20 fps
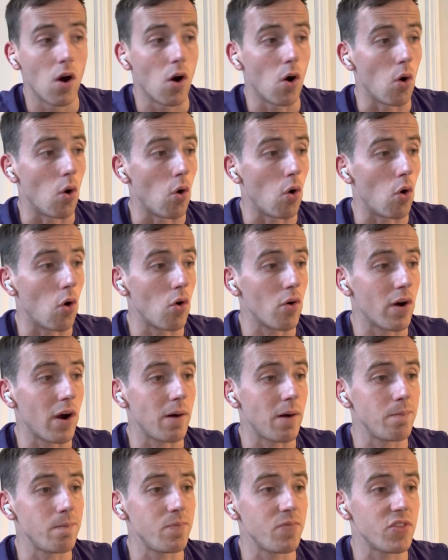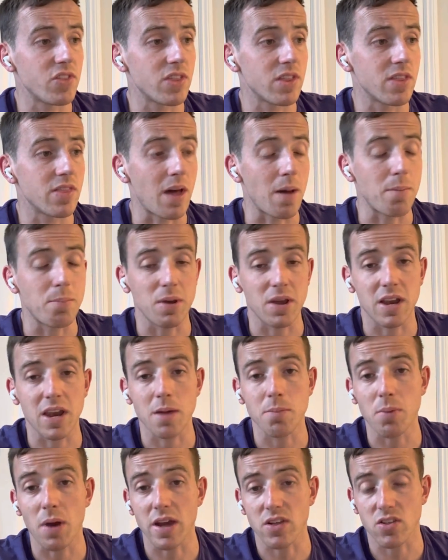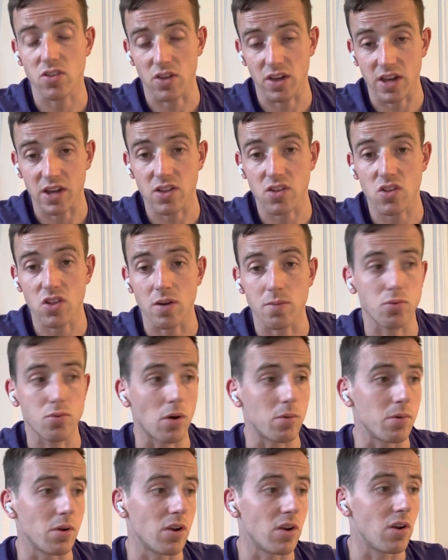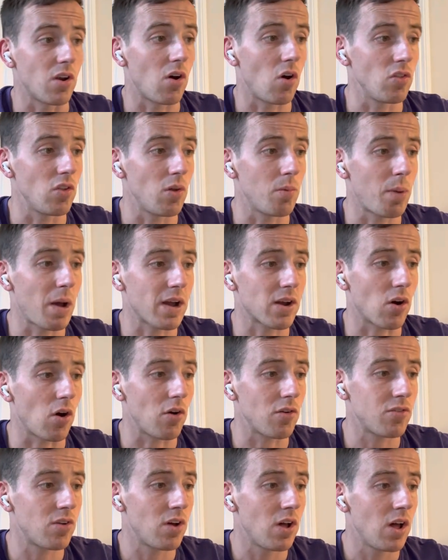or there being a pace that he can sit prominent on the back of.